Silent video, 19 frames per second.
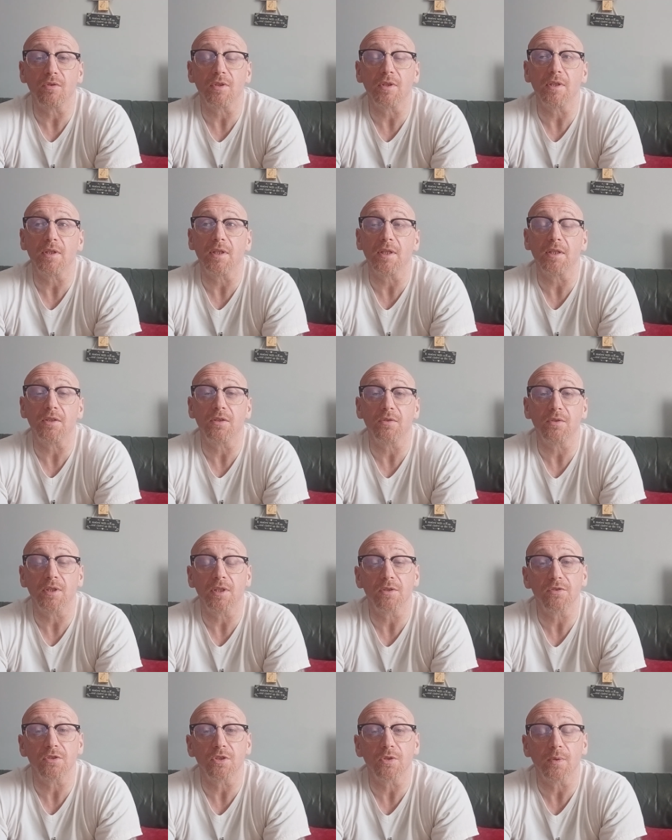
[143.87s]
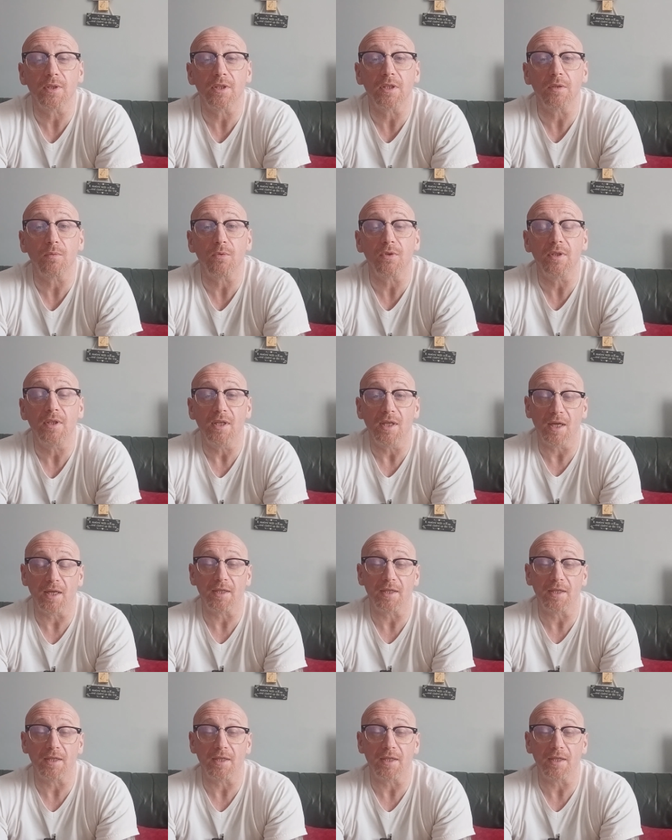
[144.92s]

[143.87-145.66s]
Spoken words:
right, in 2021,